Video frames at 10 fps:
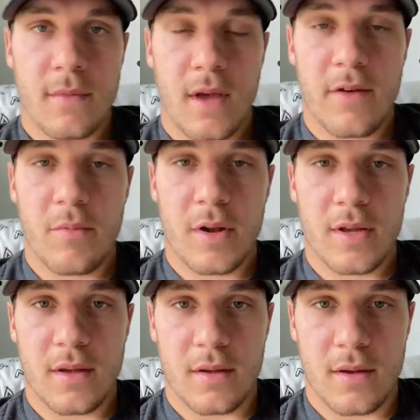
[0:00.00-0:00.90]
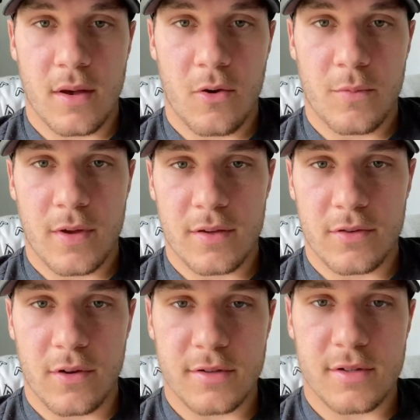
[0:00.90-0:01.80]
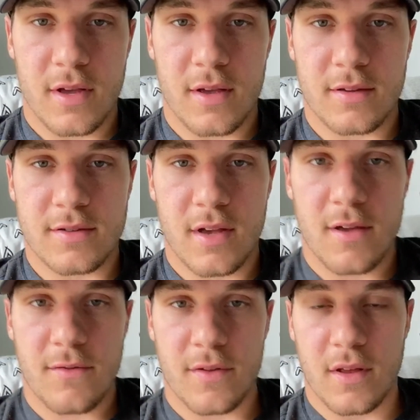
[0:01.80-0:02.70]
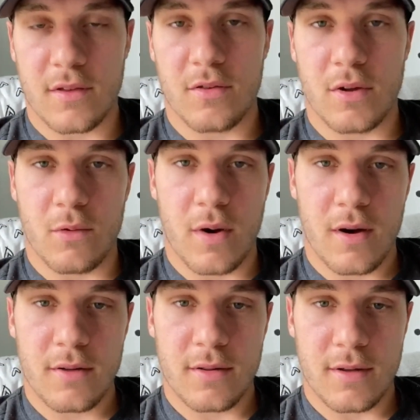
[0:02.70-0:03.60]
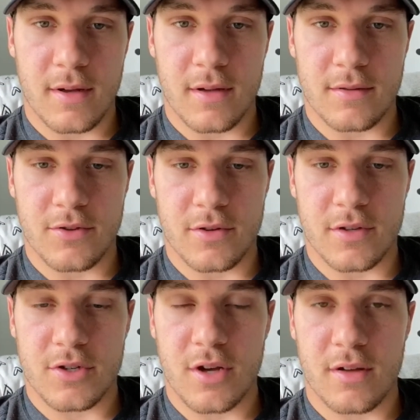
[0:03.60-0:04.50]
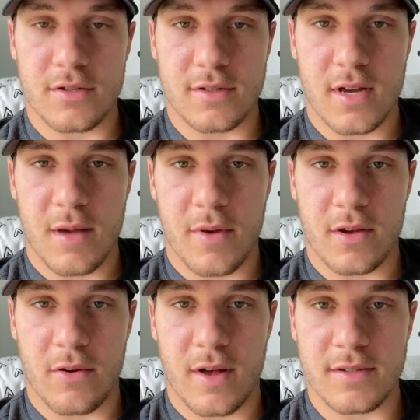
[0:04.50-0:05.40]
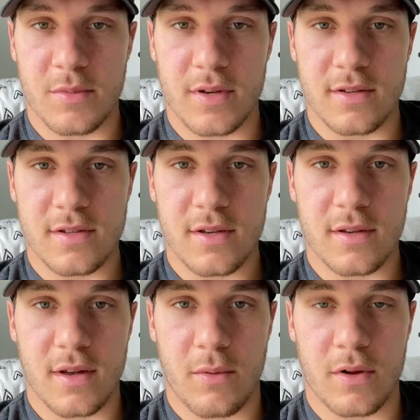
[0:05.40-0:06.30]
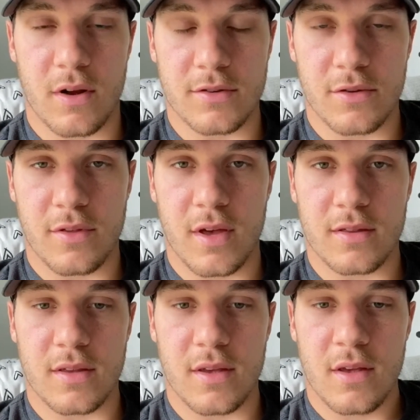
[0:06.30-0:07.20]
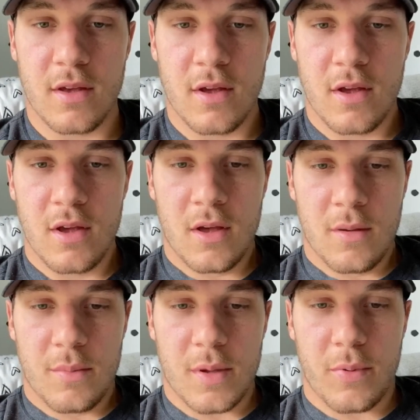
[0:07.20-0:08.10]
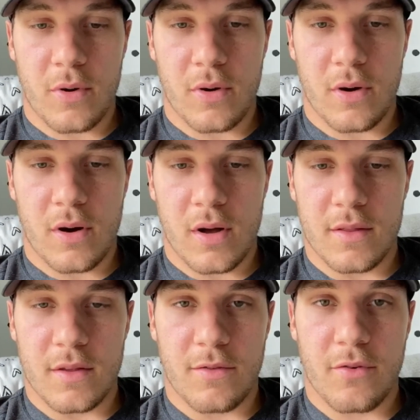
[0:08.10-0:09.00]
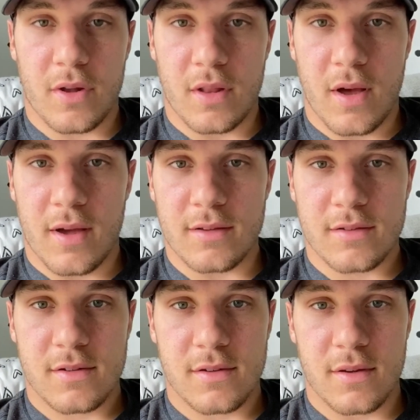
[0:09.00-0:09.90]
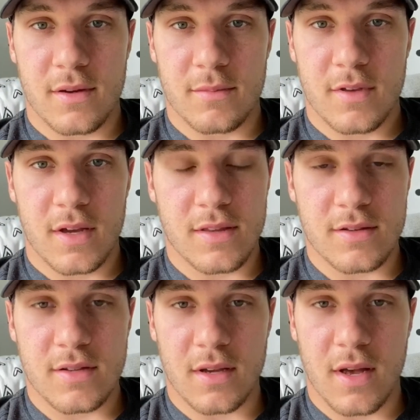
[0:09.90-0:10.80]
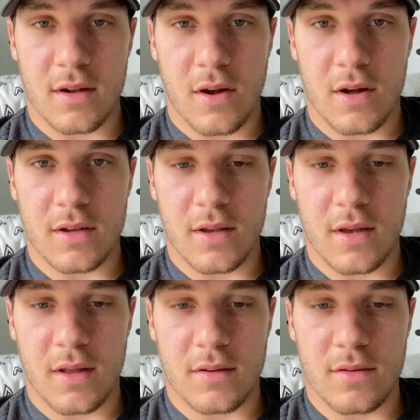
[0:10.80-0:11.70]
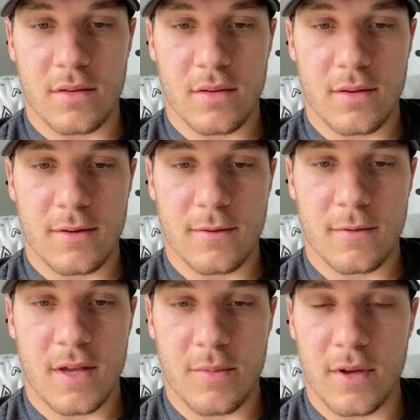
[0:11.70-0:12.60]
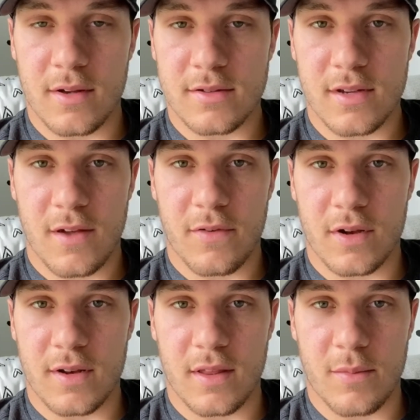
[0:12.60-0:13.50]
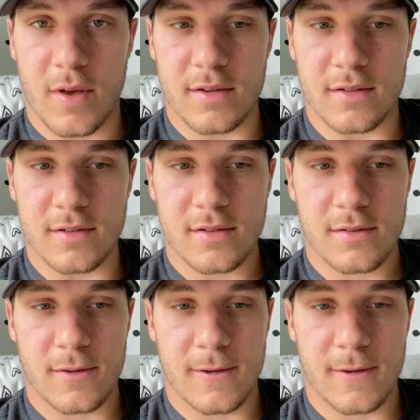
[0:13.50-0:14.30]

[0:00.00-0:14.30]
Hi, everybody. I hope you guys are all staying safe and doing well during this challenging time. I know it hasn't been easy. I want to also thank the people on the front lines taking this thing head on and keeping us safe on a daily basis.